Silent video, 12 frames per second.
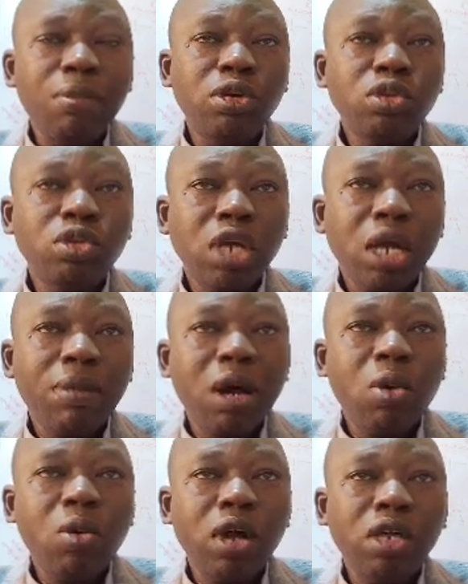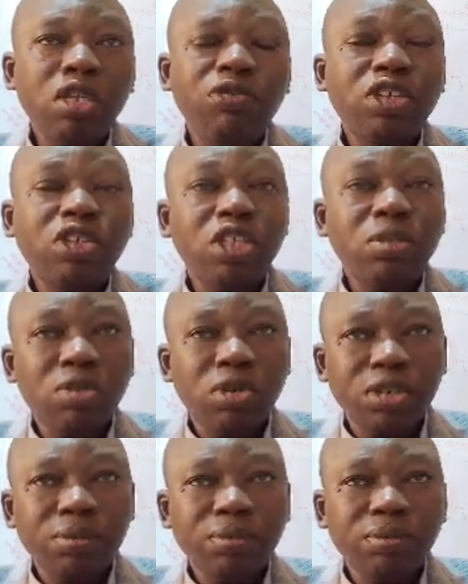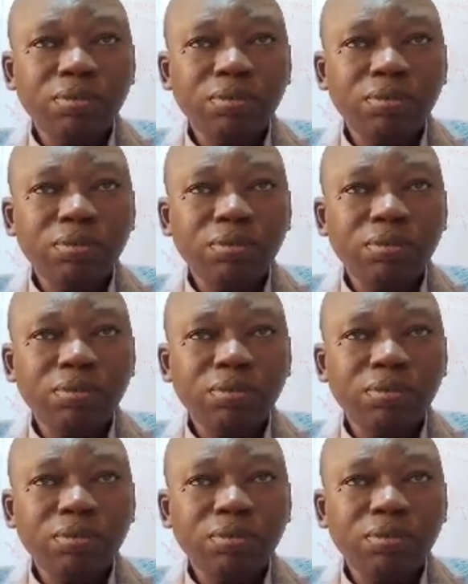I'm going to talk about wealth versus money,